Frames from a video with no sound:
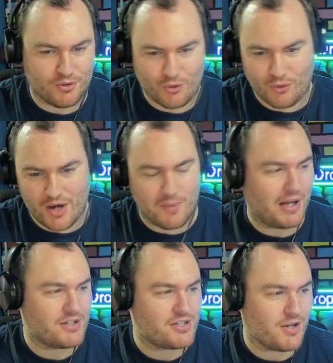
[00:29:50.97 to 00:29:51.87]
Great
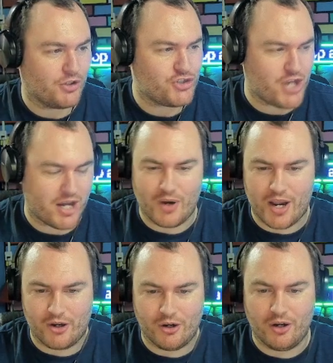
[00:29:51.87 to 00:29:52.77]
ability,
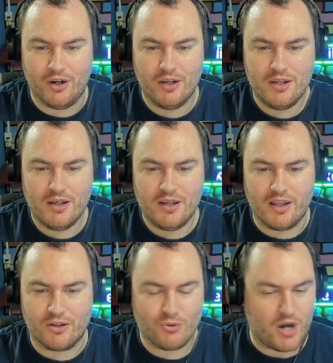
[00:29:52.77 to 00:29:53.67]
Regenerator.
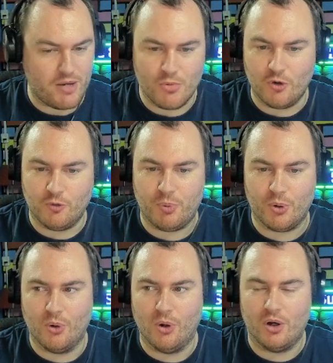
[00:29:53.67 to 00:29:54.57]
Great move
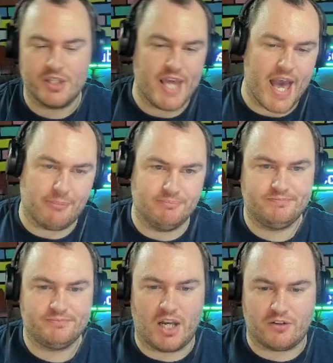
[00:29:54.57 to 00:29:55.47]
pool. Yeah,
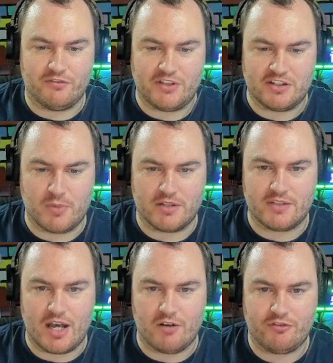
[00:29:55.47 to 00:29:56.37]
I convinced
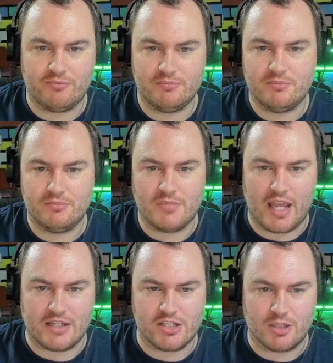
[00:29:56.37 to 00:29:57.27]
myself.
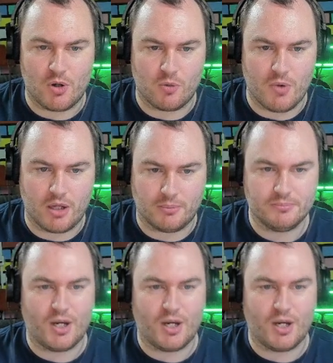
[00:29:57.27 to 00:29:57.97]
A tier Pokemon.